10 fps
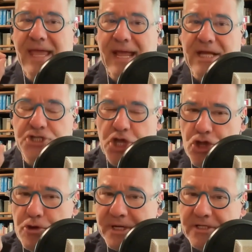As
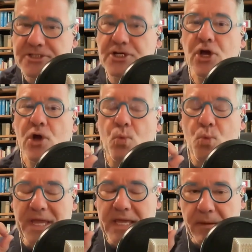humans,
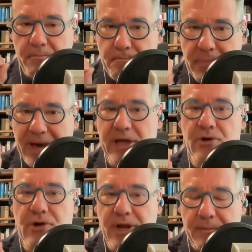we get
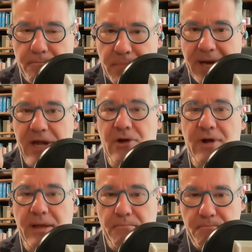better and better
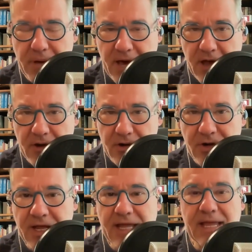and better
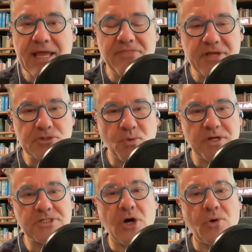at this, what
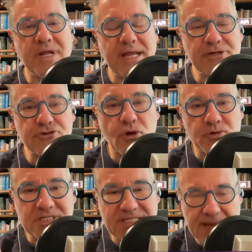is called
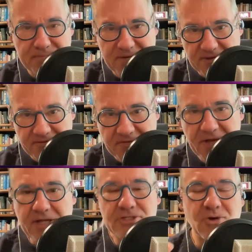interoceptive.
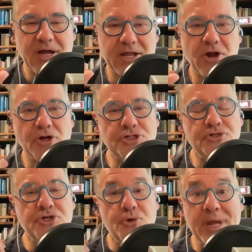So I encourage you
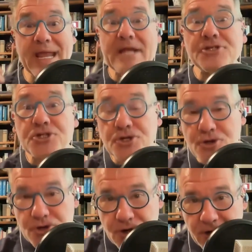to
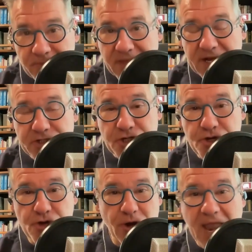enter into
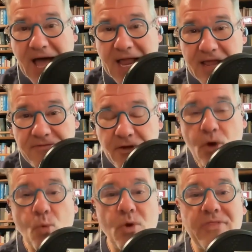your life
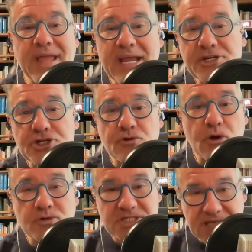with
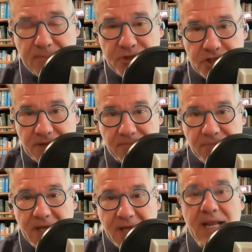interoception.
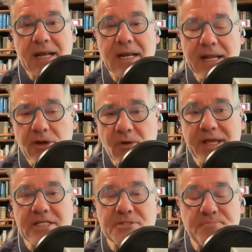
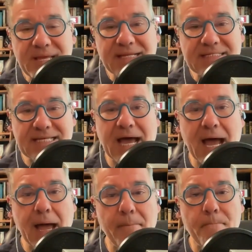Literally spend
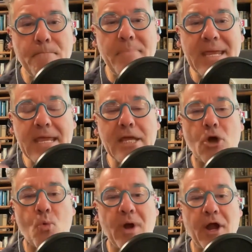time being
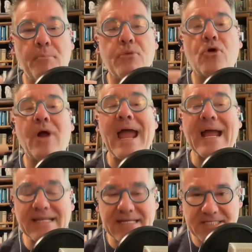aware,
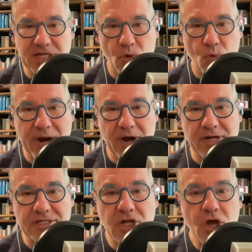practicing
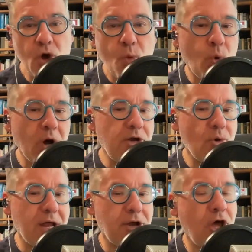awareness. What do
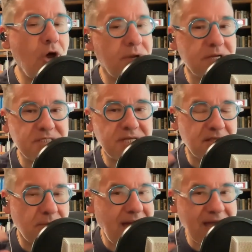I notice at
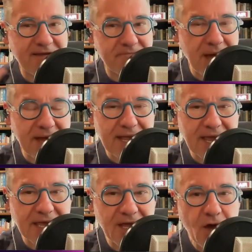the back of my
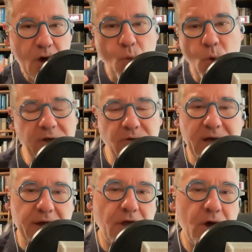neck? What do
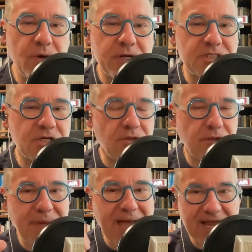I notice on the
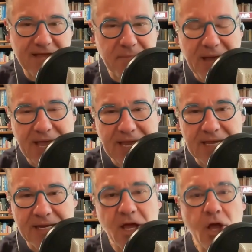back of my
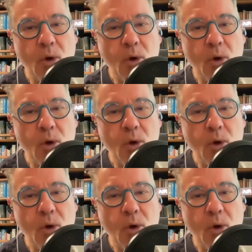hand?